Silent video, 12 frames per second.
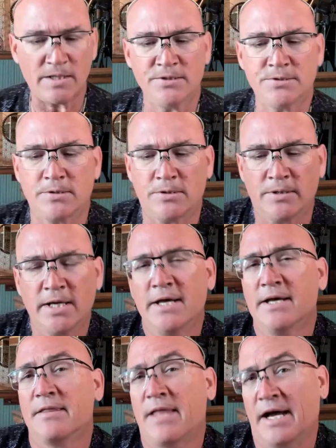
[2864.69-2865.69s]
So
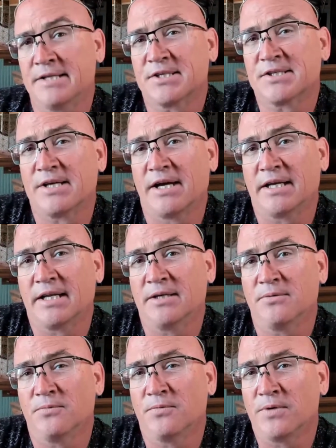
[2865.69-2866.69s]
that's
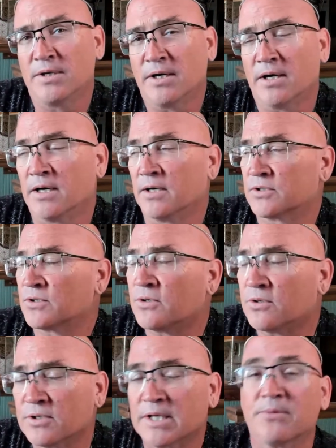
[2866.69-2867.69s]
exciting. We are
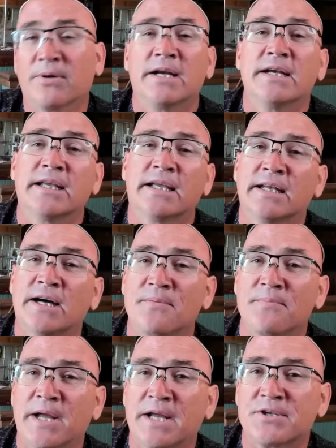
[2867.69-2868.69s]
totally ready to get
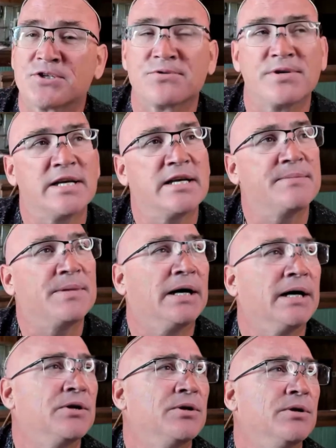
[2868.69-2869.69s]
out mainstream.
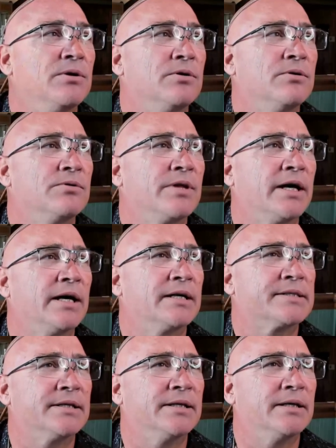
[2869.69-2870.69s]
I know
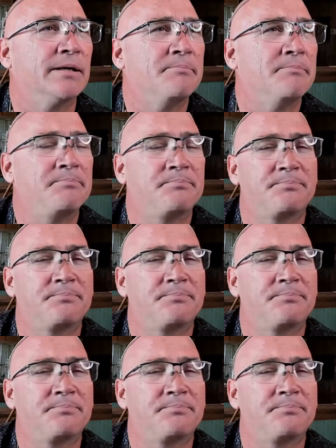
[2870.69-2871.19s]
that um,